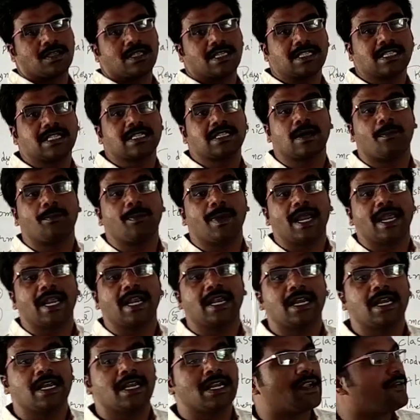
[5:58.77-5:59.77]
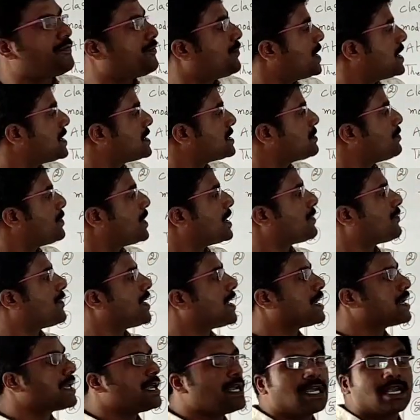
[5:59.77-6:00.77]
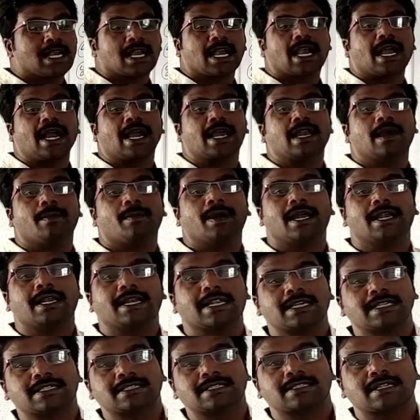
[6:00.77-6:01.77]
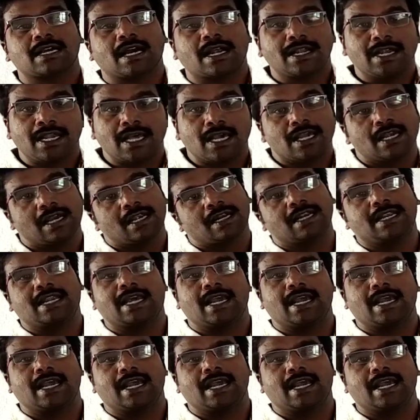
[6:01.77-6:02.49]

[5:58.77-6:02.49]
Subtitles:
This is the main difference between kinematics and